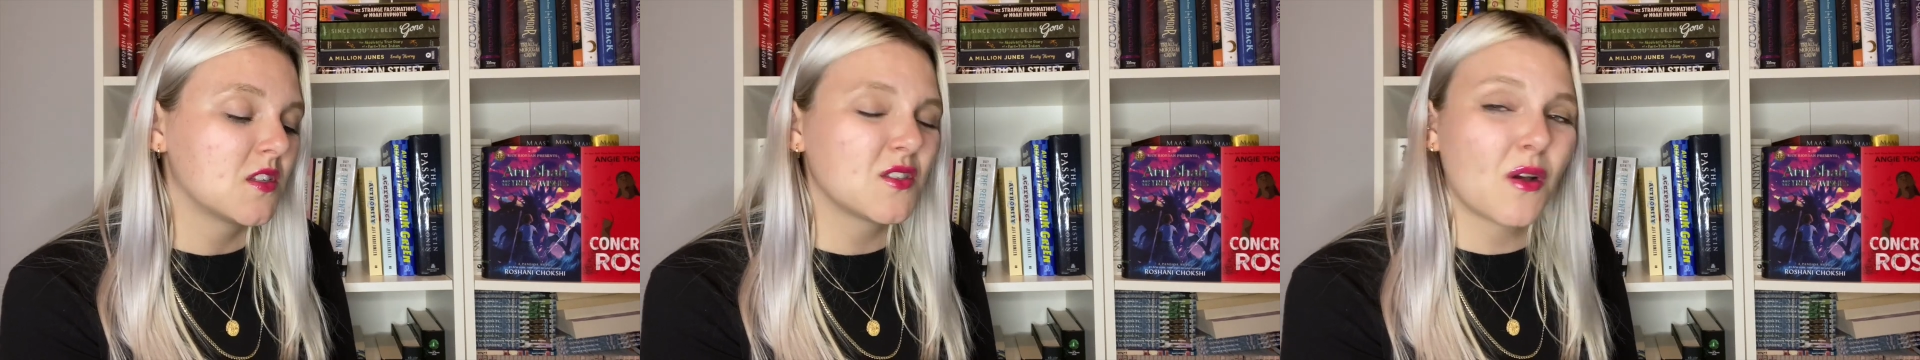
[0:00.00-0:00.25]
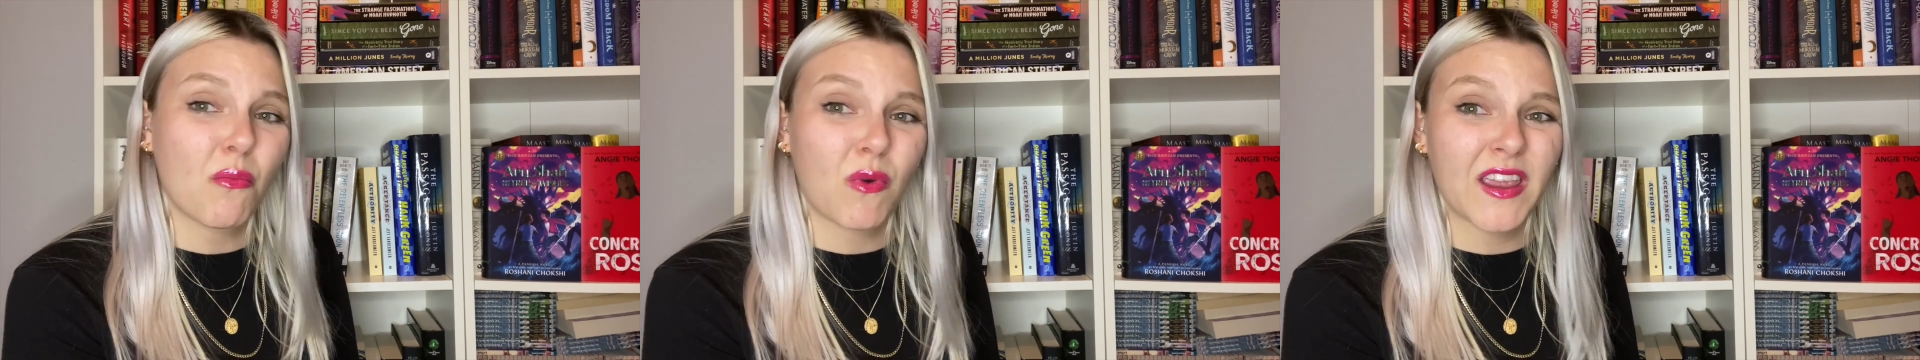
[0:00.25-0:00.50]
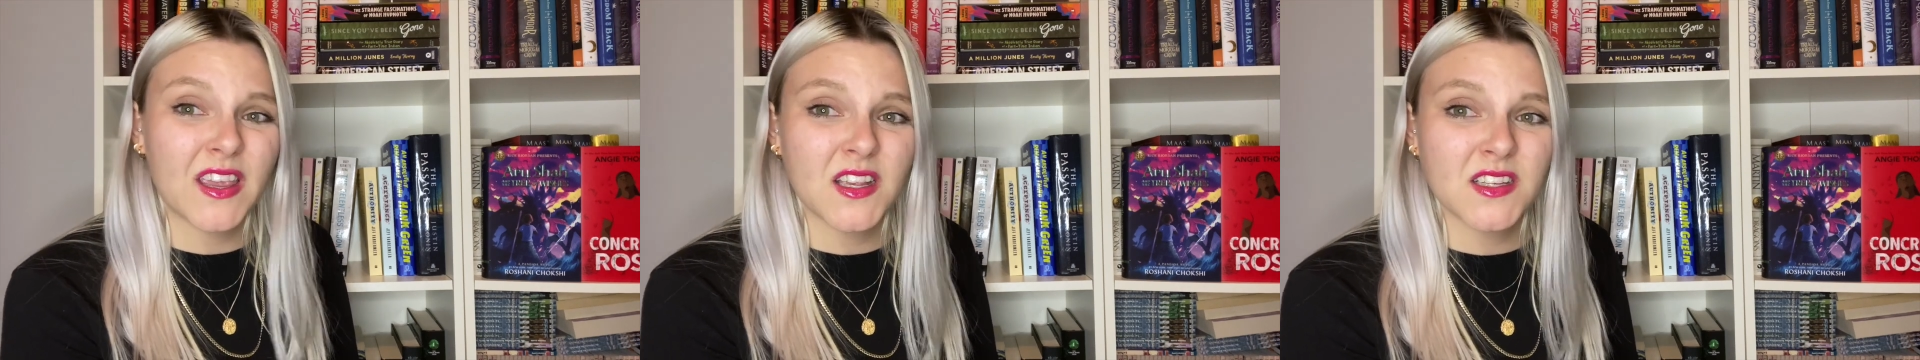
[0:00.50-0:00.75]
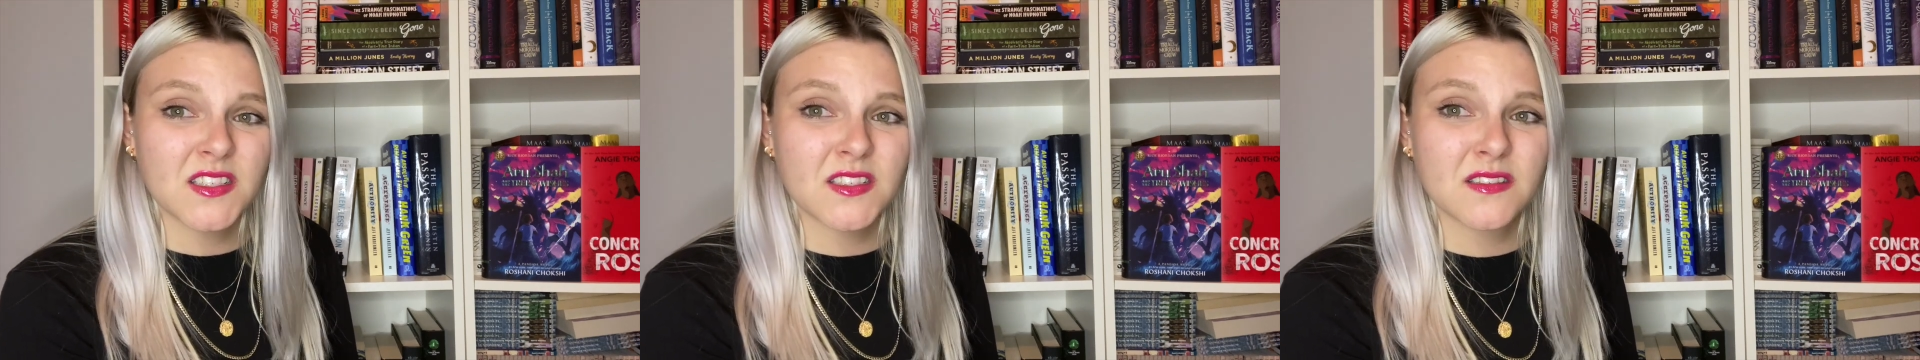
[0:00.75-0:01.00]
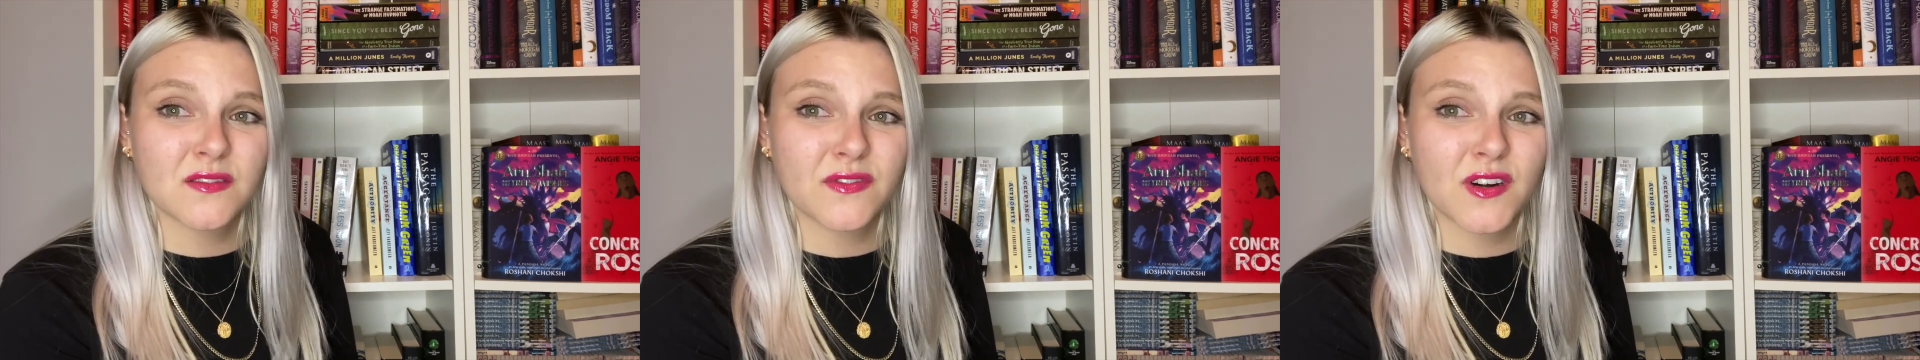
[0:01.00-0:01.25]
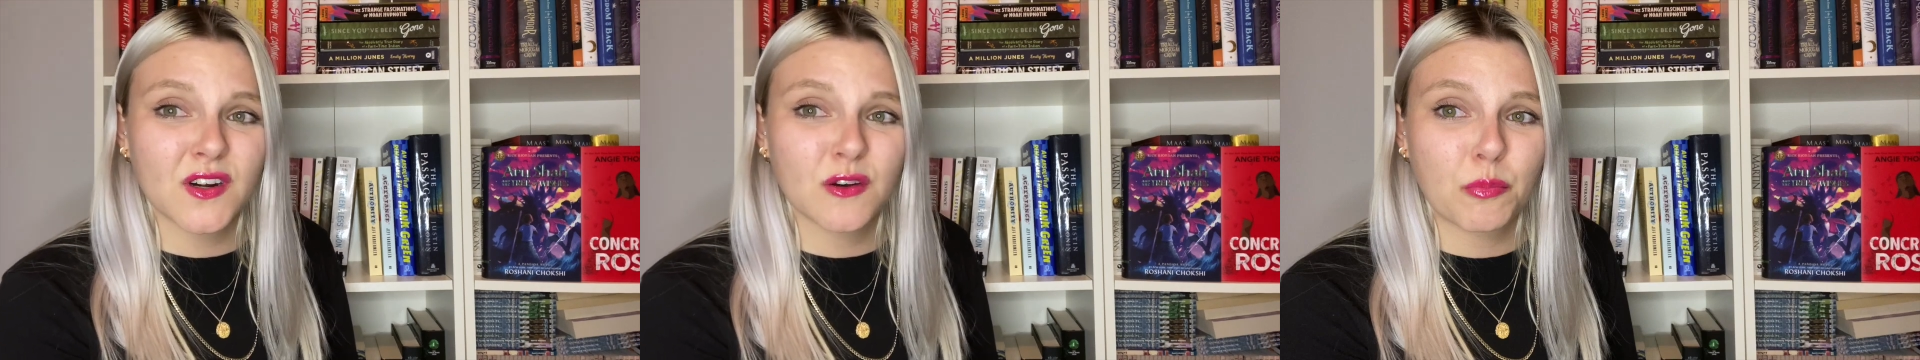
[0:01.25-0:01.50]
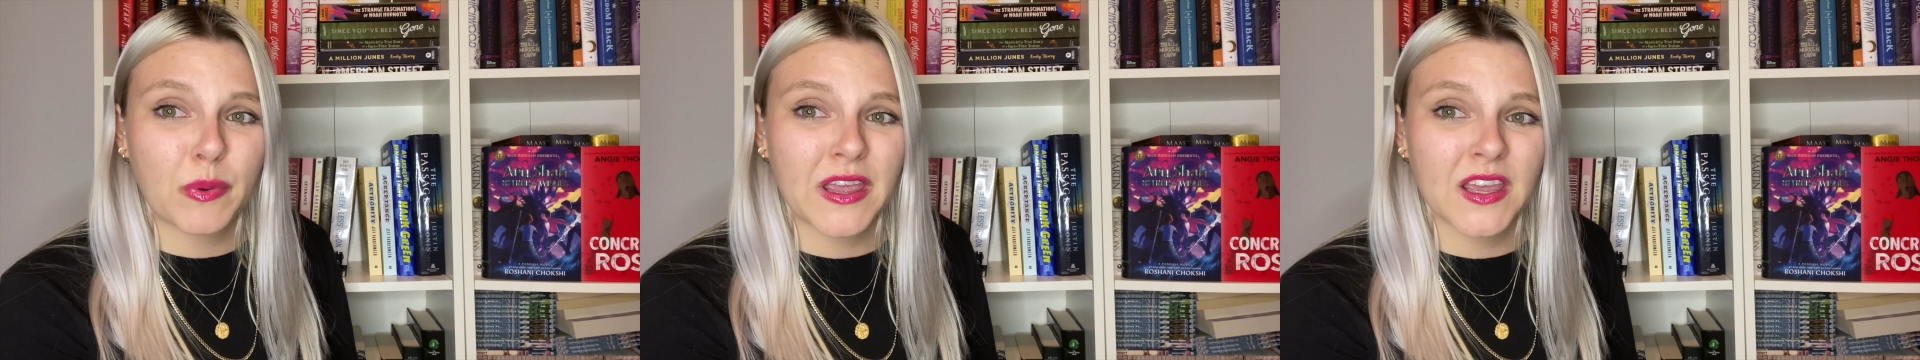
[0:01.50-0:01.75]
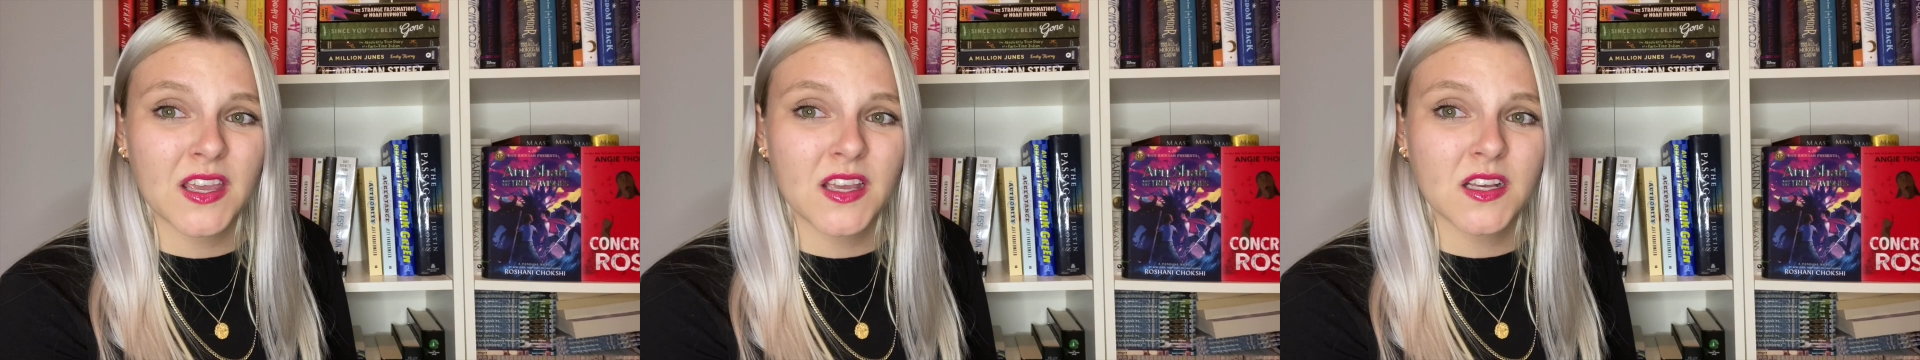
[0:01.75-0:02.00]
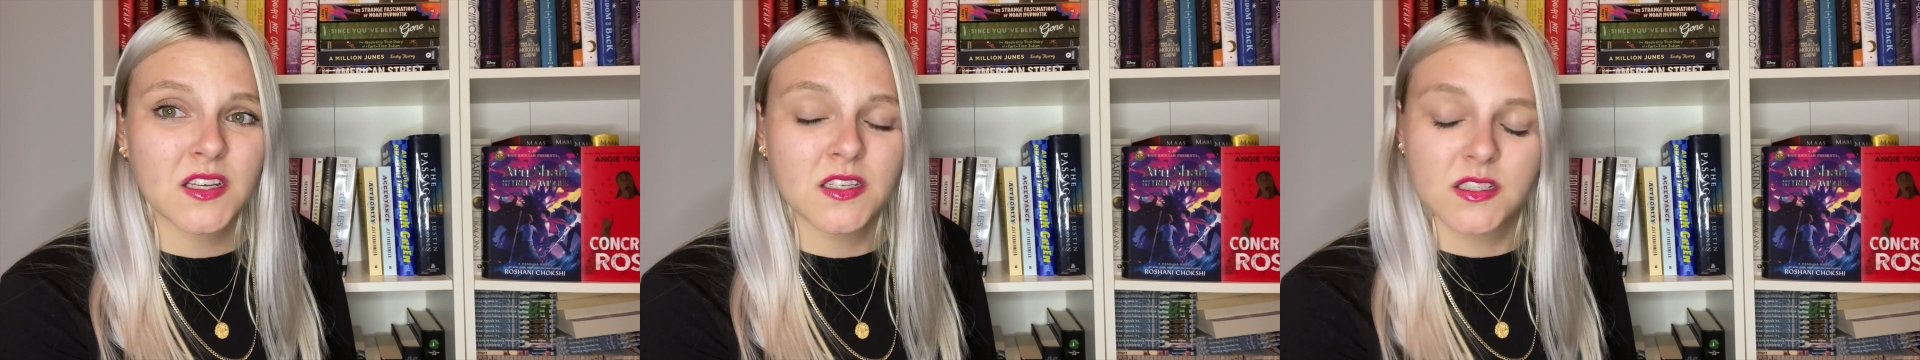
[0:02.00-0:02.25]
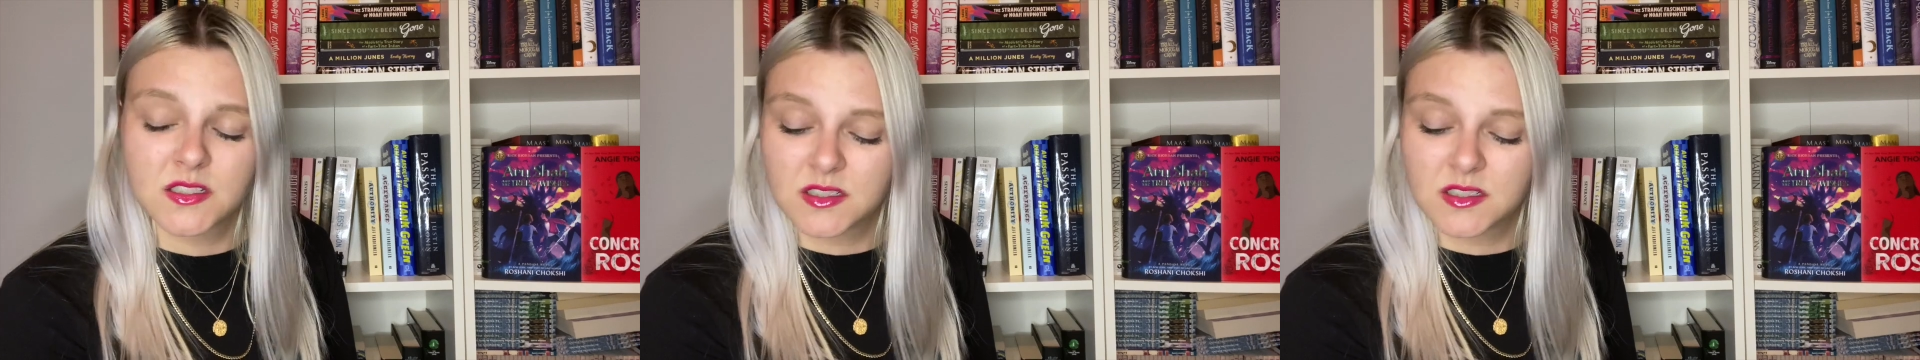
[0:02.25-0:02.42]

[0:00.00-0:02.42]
To wait for her to pick?